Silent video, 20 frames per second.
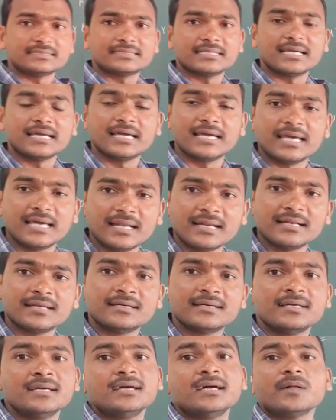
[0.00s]

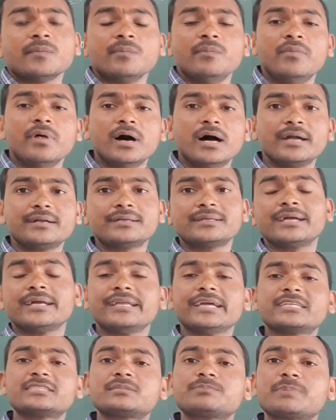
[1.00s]
there, that
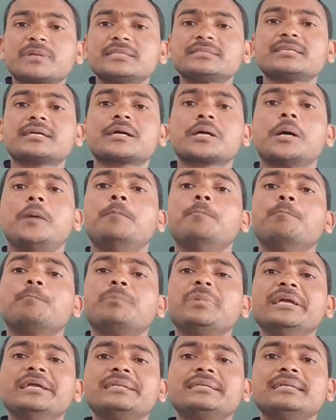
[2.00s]
can express a
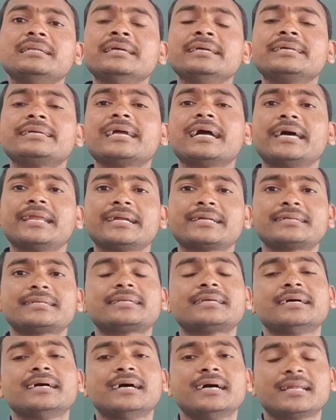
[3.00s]
completely
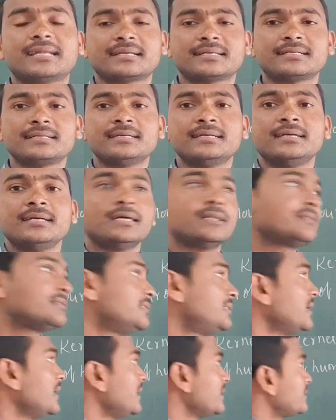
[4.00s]
character,
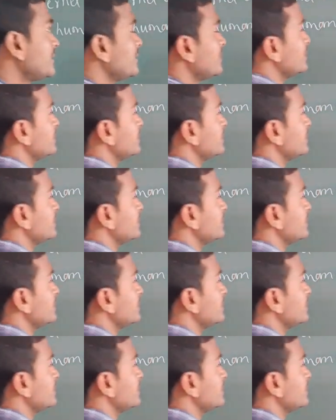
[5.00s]
that